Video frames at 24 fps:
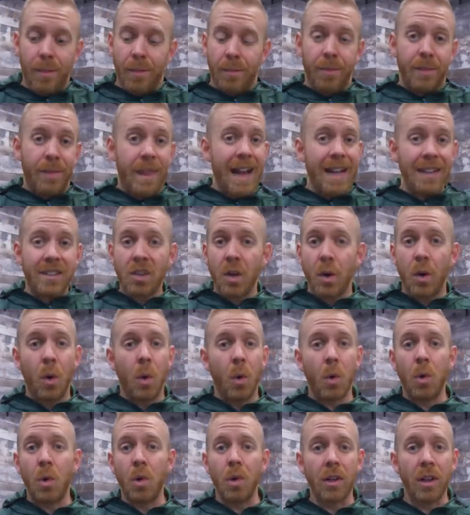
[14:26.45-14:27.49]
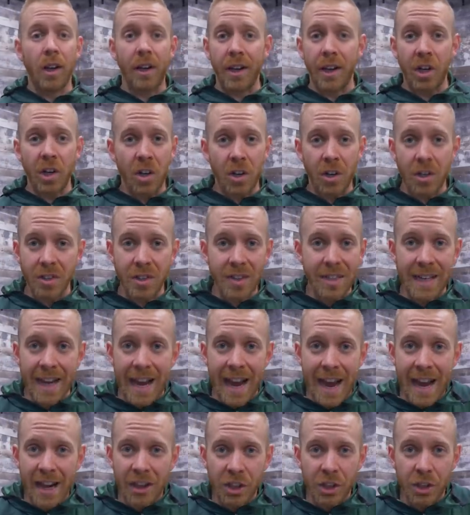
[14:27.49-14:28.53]
That's a whole lot of calls to
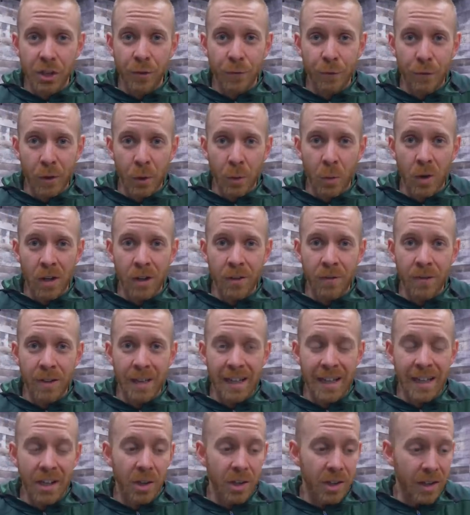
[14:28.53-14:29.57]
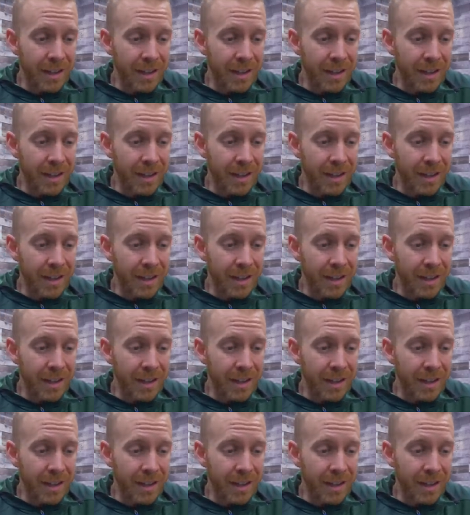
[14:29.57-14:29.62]
action for one video.